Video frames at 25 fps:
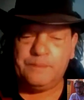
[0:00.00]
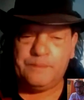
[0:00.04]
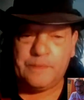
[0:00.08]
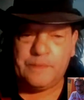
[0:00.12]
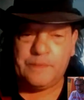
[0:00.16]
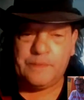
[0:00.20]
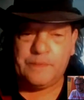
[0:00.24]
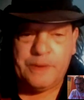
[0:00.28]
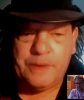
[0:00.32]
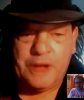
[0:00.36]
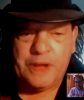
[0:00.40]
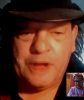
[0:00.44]

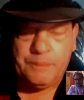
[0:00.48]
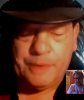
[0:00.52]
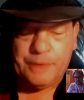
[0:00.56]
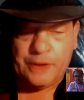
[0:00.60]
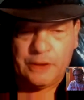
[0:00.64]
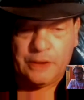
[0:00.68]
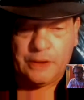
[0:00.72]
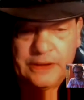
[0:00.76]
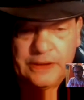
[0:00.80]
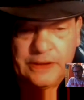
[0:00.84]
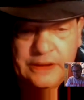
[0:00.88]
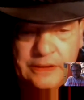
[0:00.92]
the
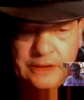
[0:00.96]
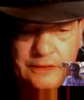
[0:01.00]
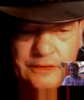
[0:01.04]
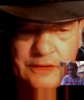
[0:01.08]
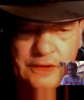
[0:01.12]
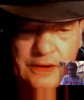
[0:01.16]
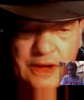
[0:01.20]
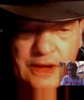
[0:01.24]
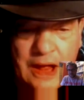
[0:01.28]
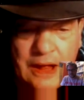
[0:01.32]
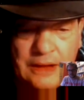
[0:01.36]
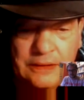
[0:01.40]
people in
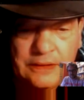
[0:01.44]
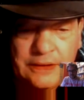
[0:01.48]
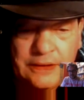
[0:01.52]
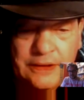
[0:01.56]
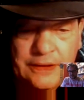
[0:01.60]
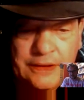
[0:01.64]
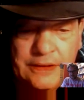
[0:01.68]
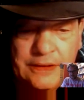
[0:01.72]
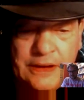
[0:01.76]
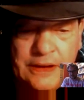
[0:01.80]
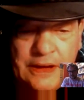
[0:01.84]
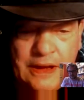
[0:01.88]

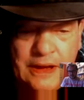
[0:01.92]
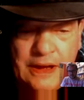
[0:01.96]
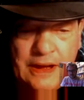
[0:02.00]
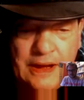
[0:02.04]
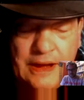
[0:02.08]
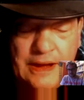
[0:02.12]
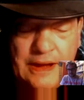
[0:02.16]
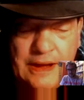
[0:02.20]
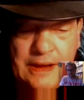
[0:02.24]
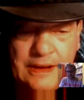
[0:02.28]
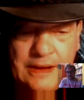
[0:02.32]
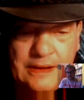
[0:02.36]
Scotland
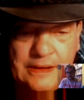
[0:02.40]
and